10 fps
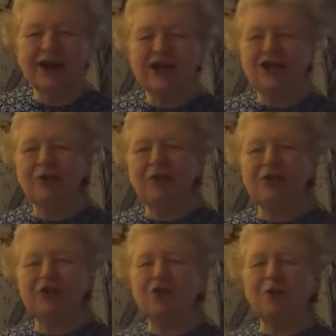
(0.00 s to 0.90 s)
She wants
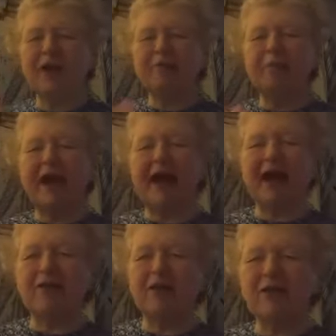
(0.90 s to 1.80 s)
a direct
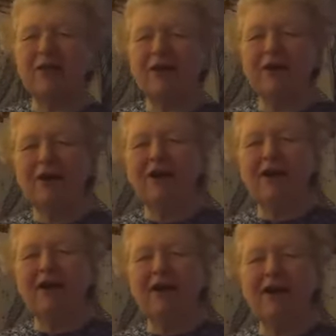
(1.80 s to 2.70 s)
path
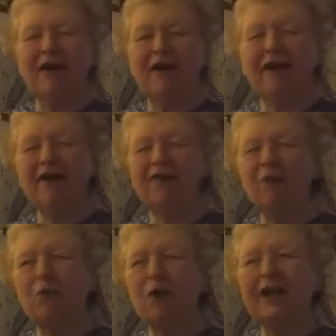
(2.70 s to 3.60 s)

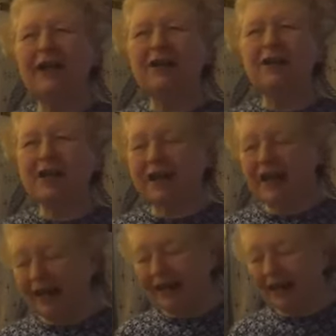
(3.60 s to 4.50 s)
from one end to the
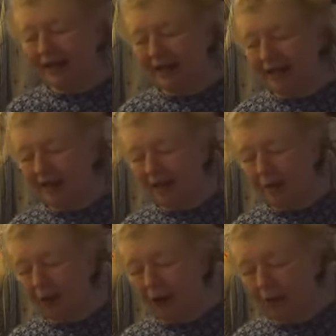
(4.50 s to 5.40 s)
next in the
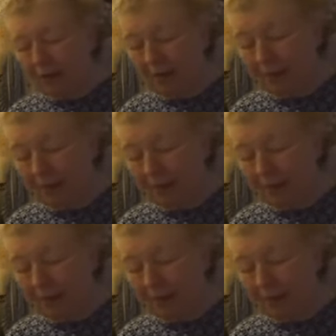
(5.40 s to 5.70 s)
apartment.